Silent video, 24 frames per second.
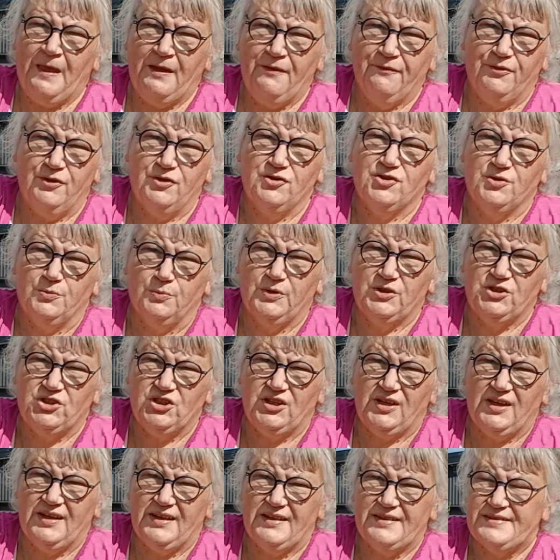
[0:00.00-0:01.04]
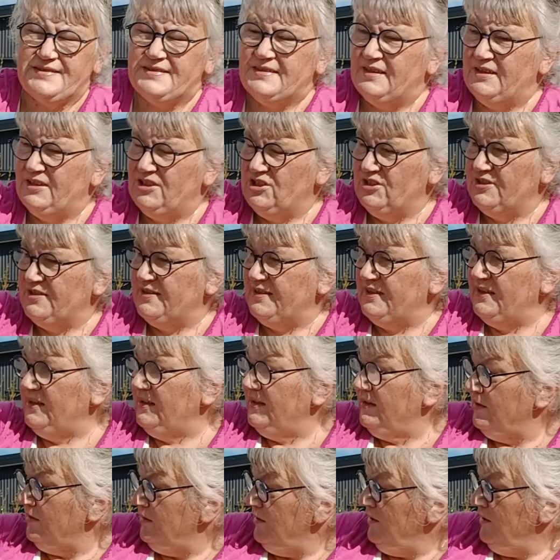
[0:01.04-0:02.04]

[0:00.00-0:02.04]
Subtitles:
fuchsia, which you can't see just there,